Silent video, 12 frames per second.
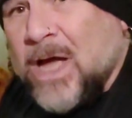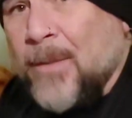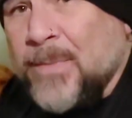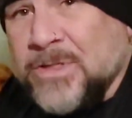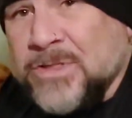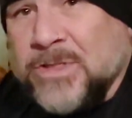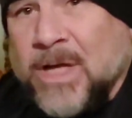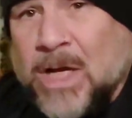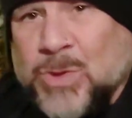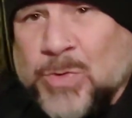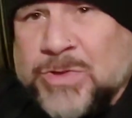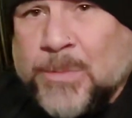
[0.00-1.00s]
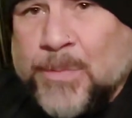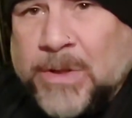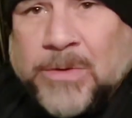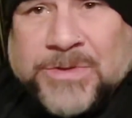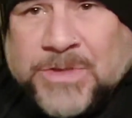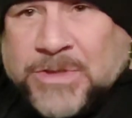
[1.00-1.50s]
toppings a notch with some
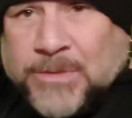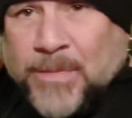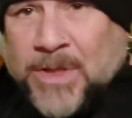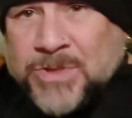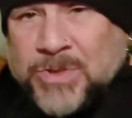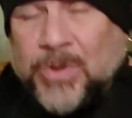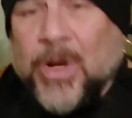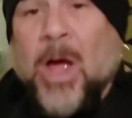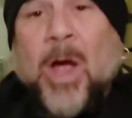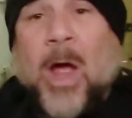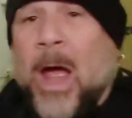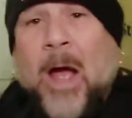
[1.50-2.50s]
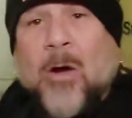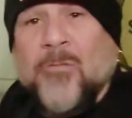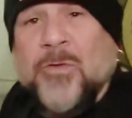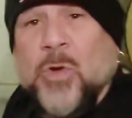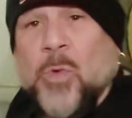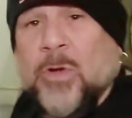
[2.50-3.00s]
pickles and some mustard,
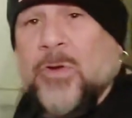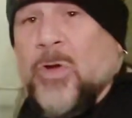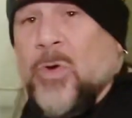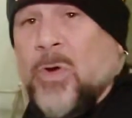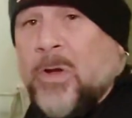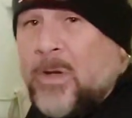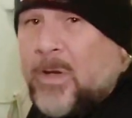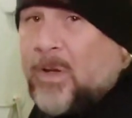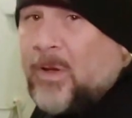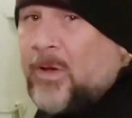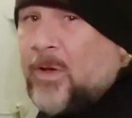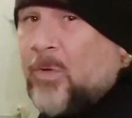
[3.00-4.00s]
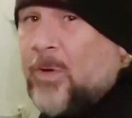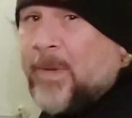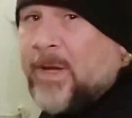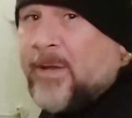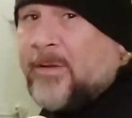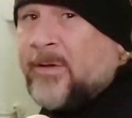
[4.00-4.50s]
however you want to do it,
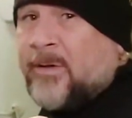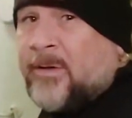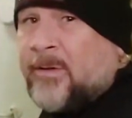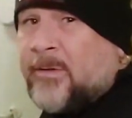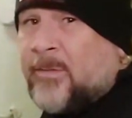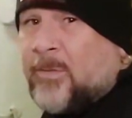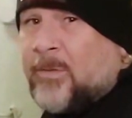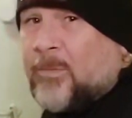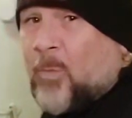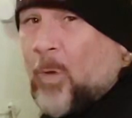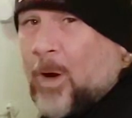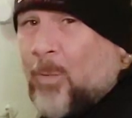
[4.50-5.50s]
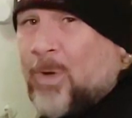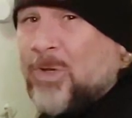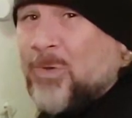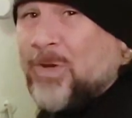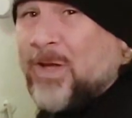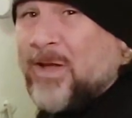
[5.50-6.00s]
man. Wear what
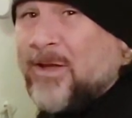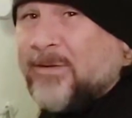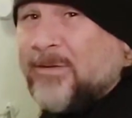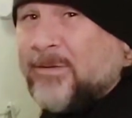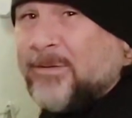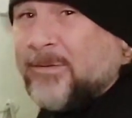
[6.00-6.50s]
you dig.